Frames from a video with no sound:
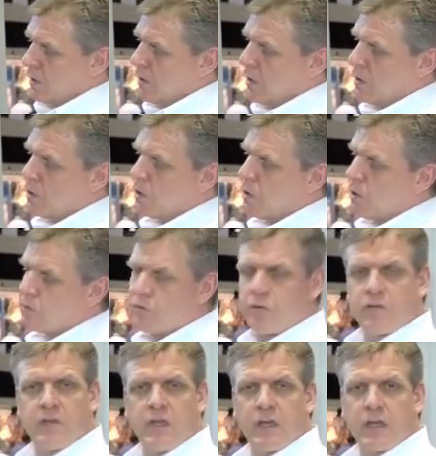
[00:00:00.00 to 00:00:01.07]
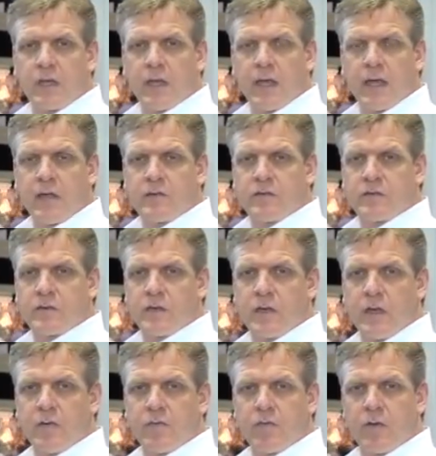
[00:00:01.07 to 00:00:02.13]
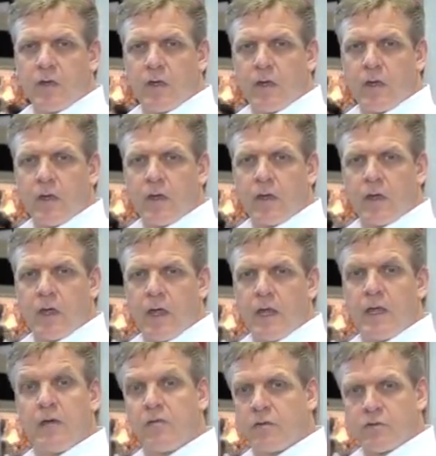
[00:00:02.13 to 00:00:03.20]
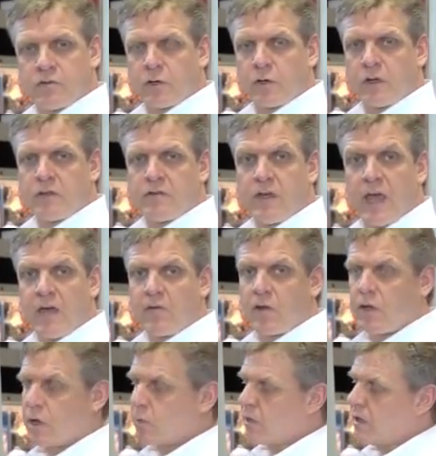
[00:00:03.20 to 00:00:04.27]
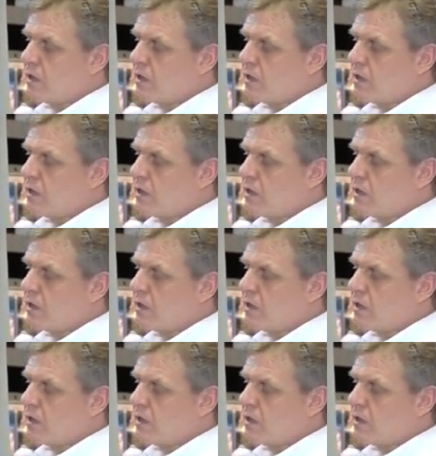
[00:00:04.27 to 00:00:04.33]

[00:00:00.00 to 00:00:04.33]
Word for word: Uh, you can also see at a glance if uh, any of the circuits have an alarm